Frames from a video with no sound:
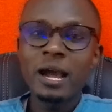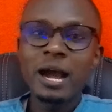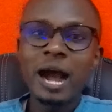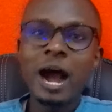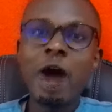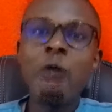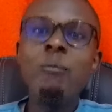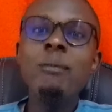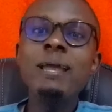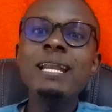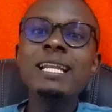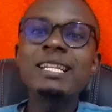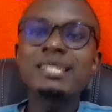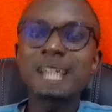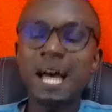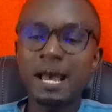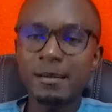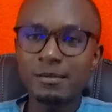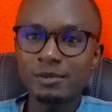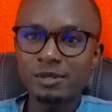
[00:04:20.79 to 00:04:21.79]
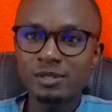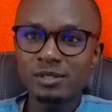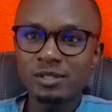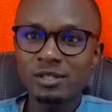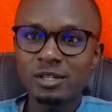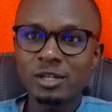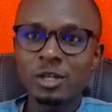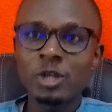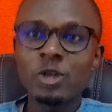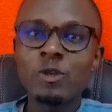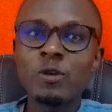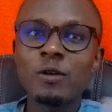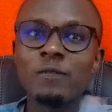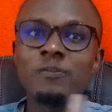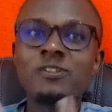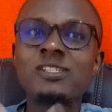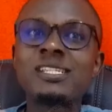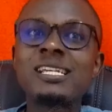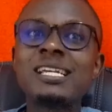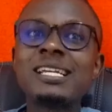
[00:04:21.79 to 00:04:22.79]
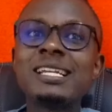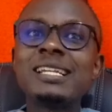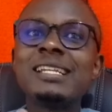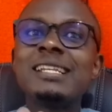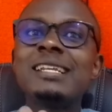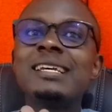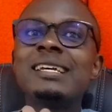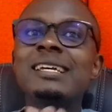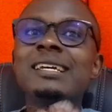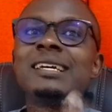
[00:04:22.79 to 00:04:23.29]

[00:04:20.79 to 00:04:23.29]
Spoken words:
How many times you have seen